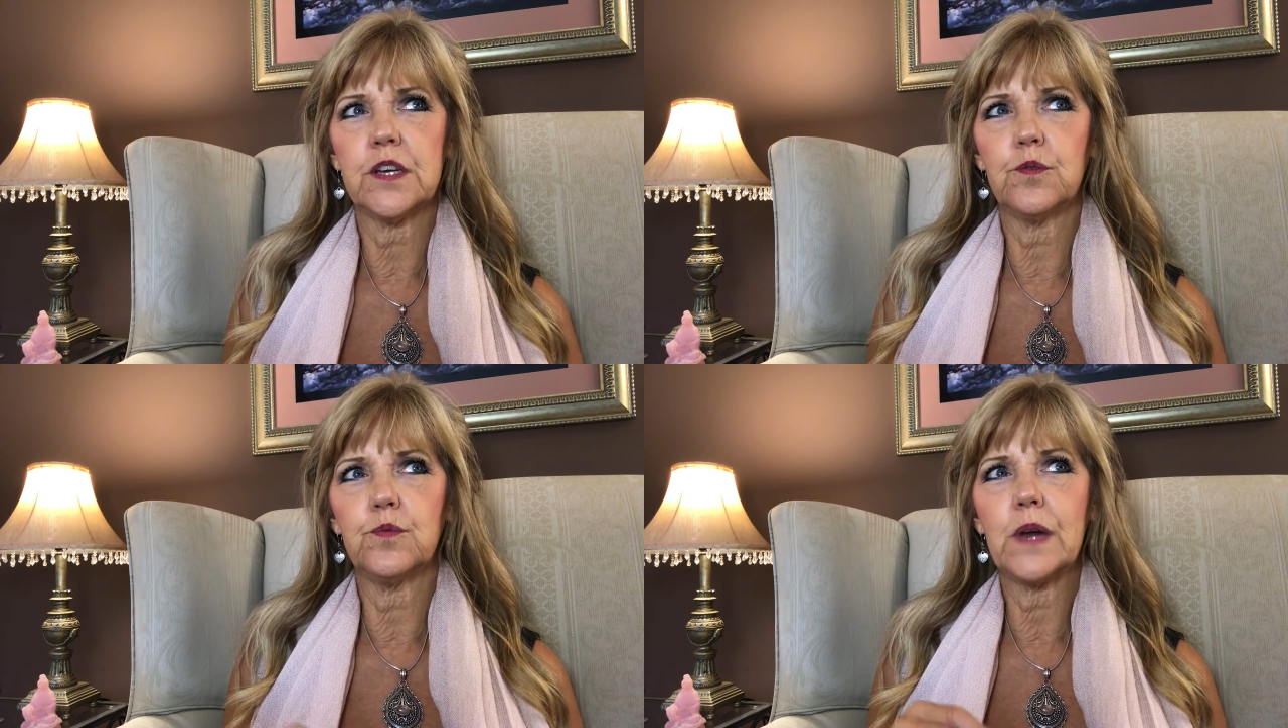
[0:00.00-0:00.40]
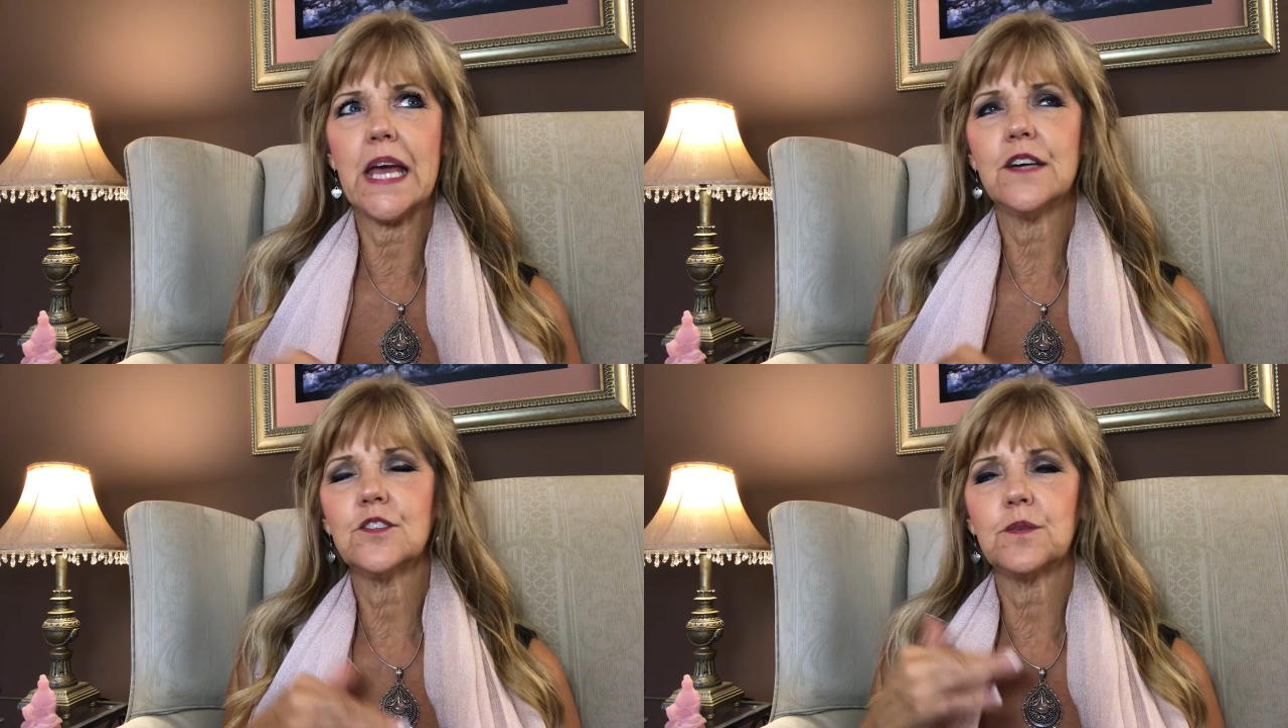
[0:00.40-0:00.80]

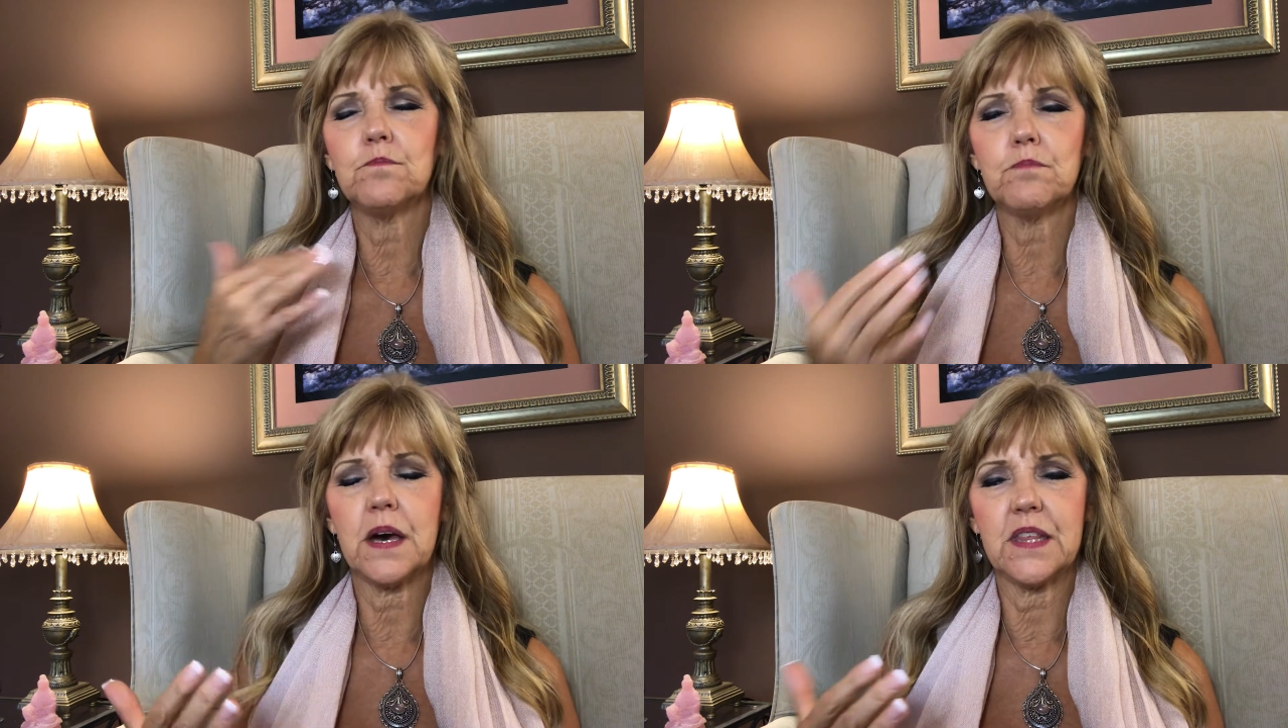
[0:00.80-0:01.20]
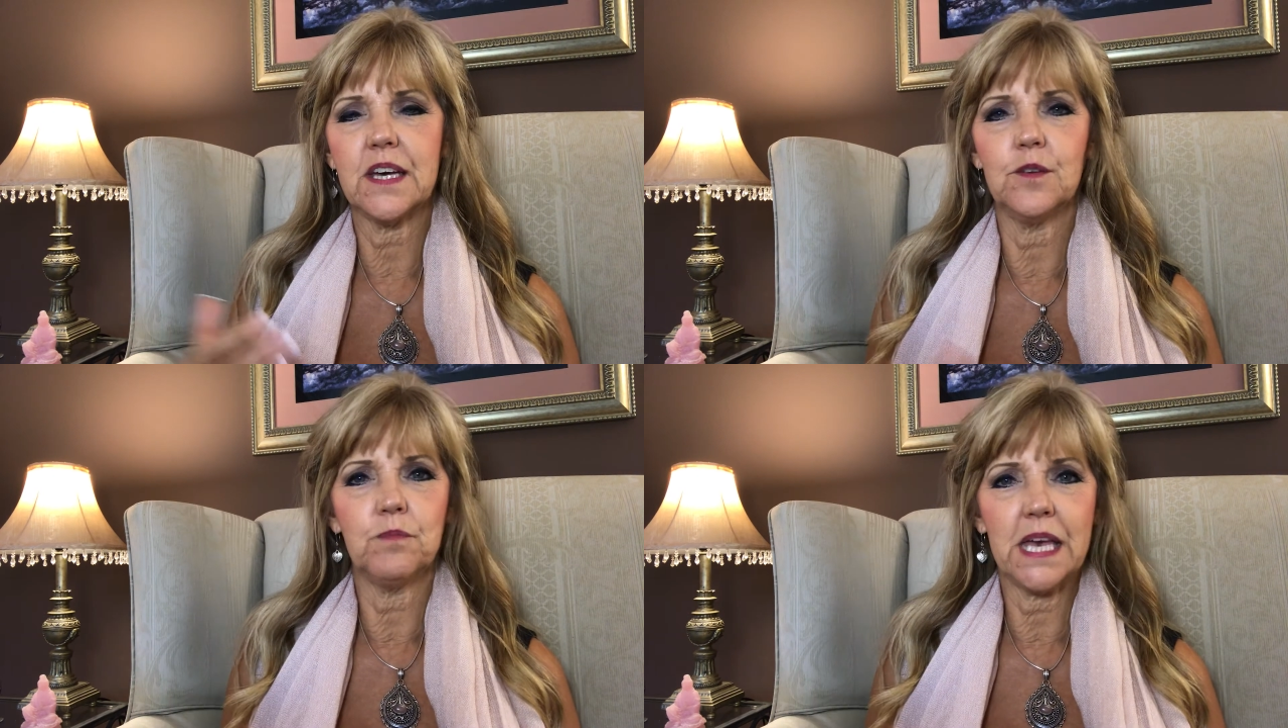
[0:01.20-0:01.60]
around
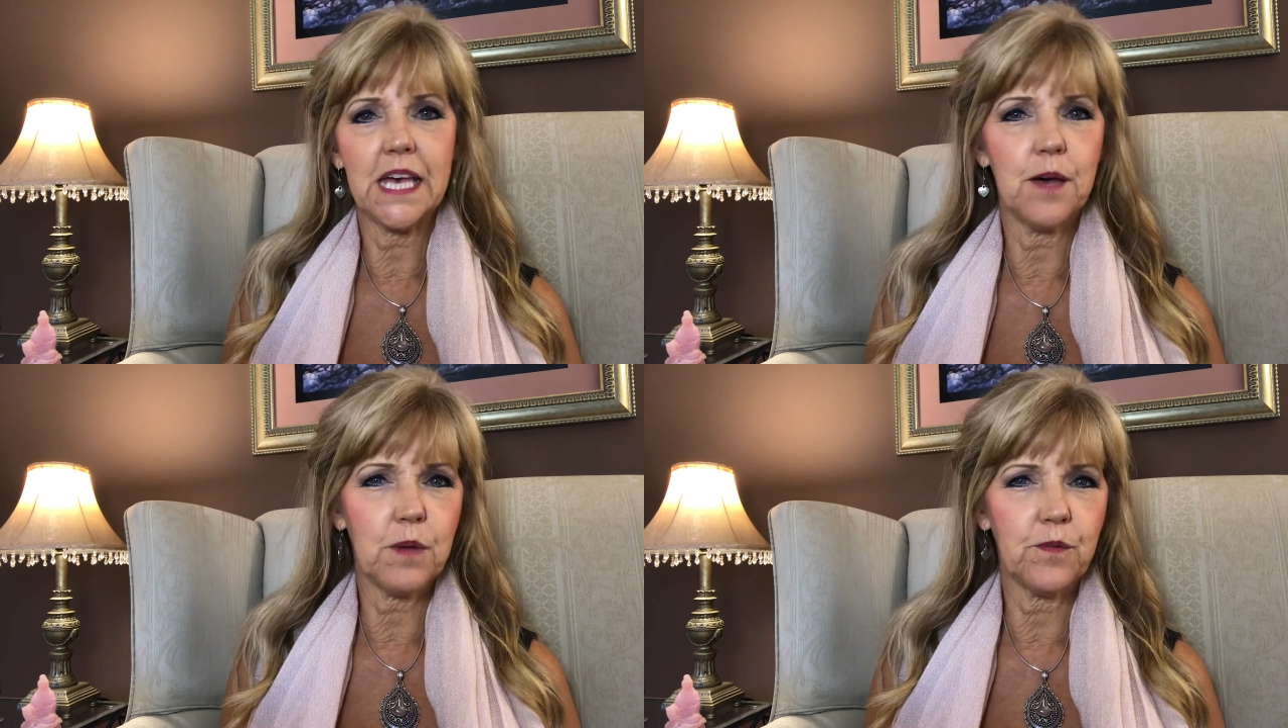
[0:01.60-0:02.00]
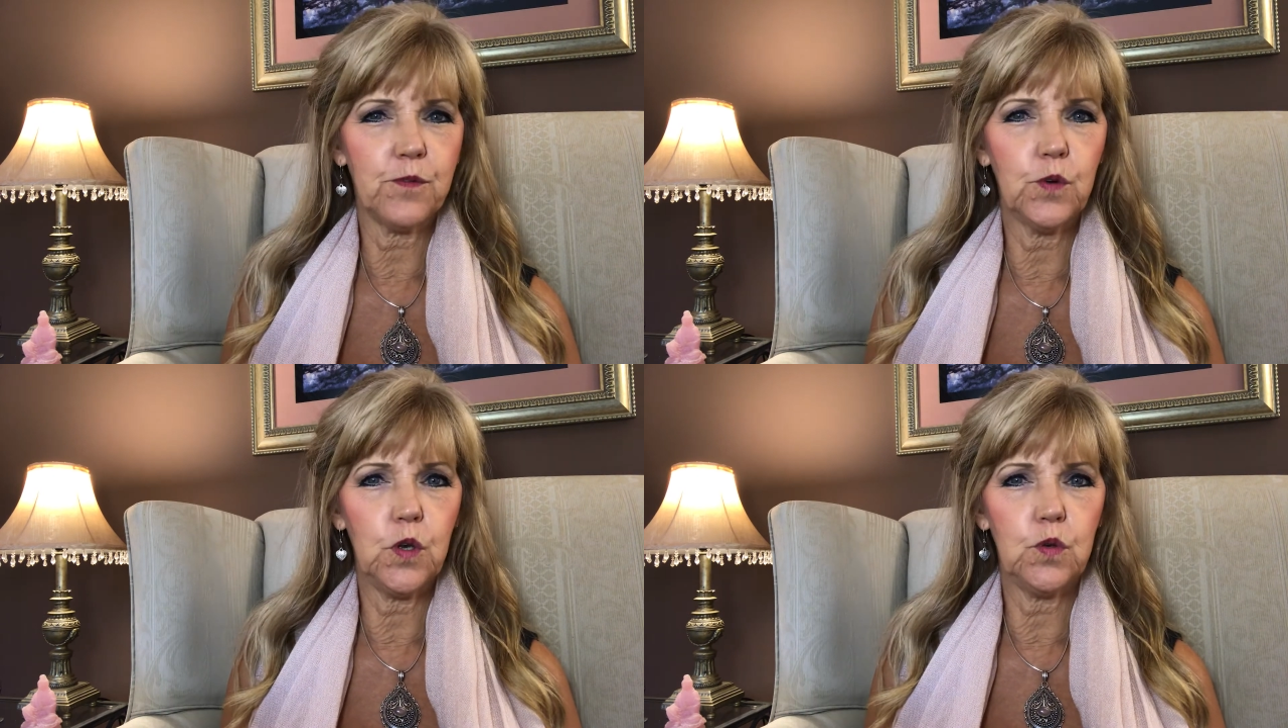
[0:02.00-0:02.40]
mother may come up
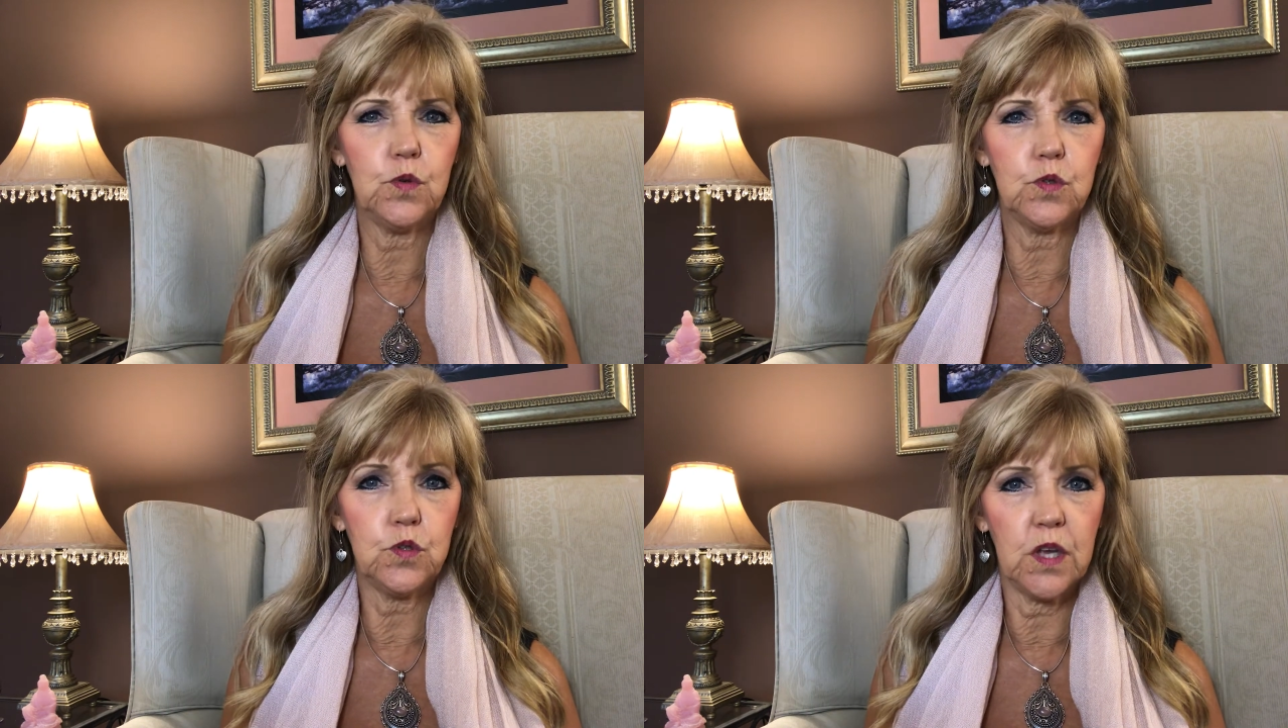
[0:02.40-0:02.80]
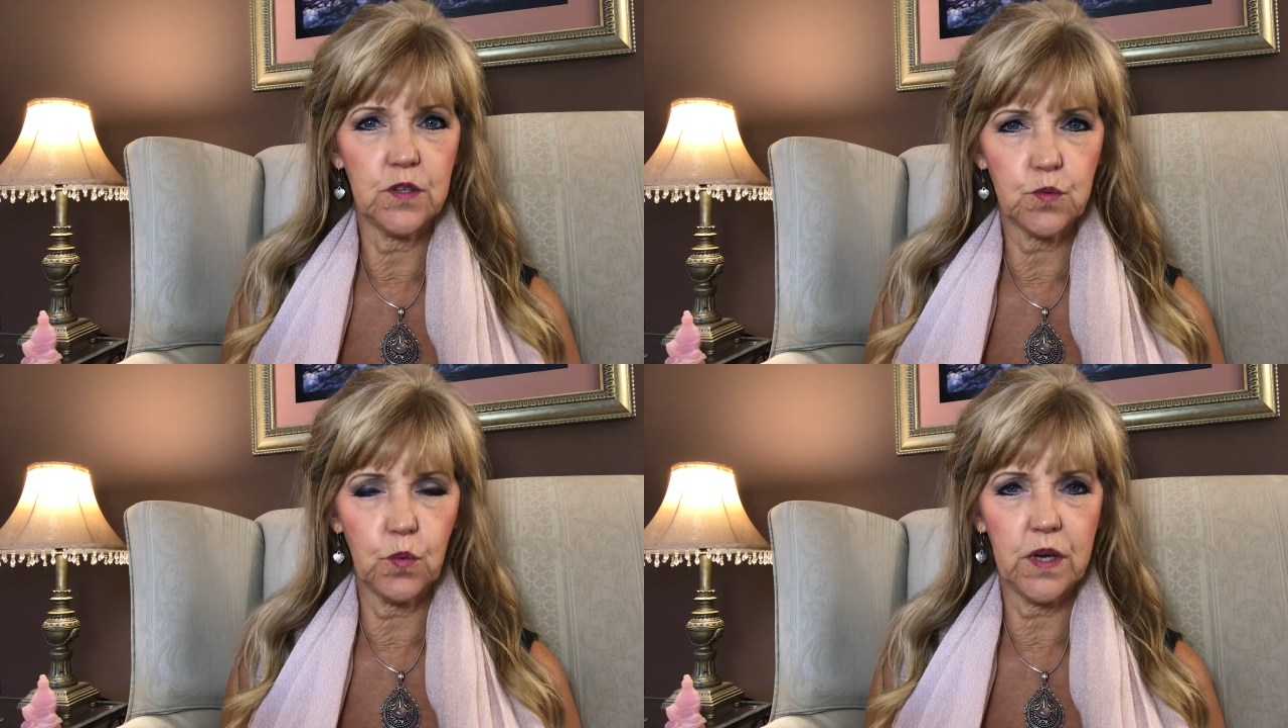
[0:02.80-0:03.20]
for you
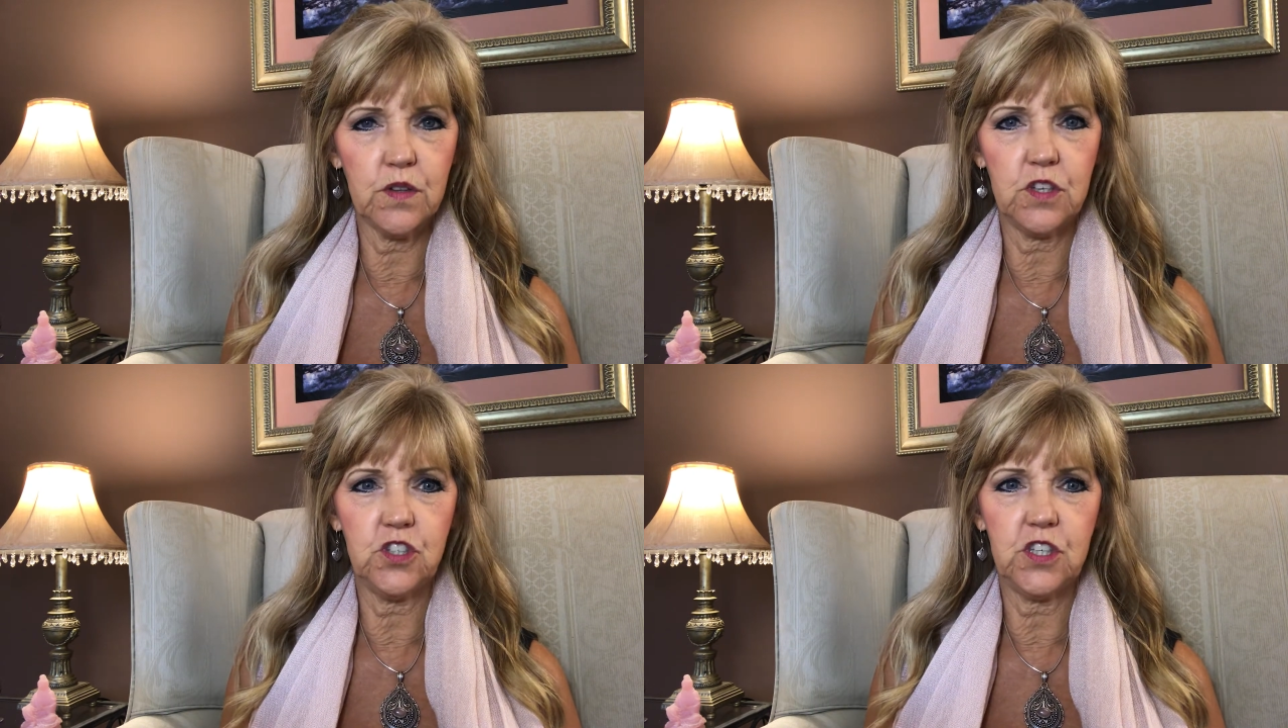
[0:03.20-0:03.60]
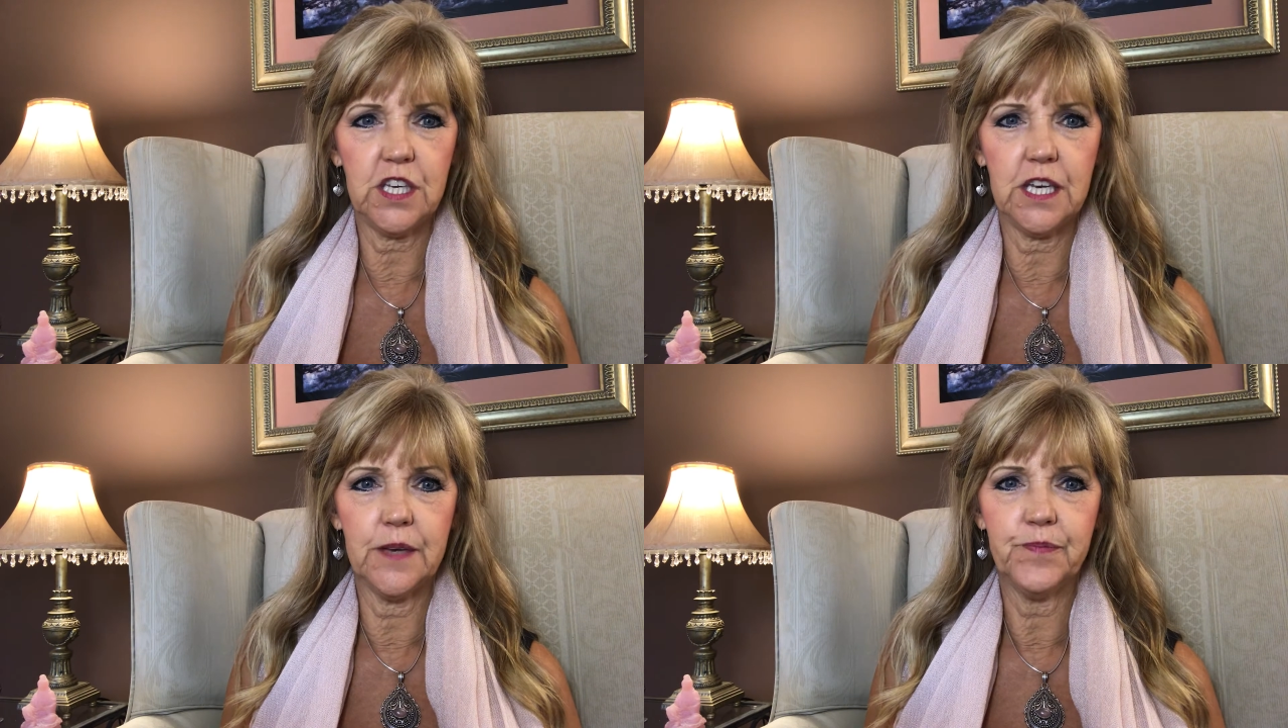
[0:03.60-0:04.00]
as well this
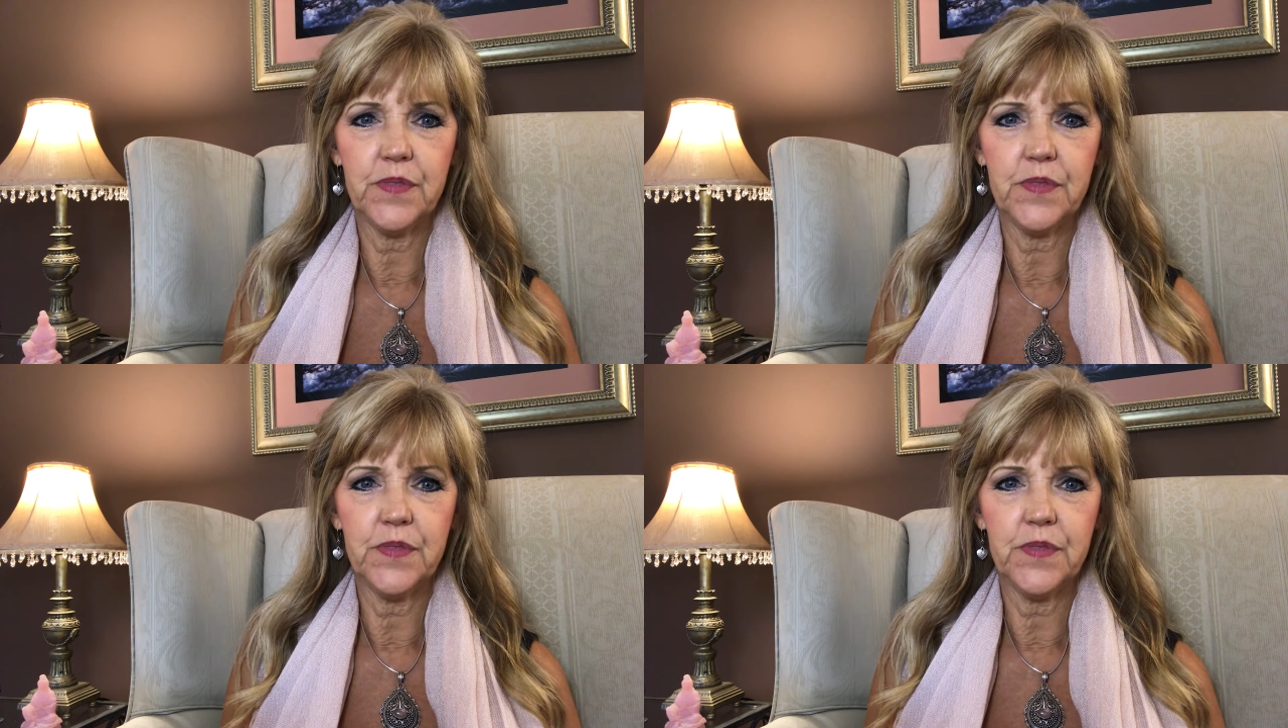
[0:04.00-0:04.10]
year.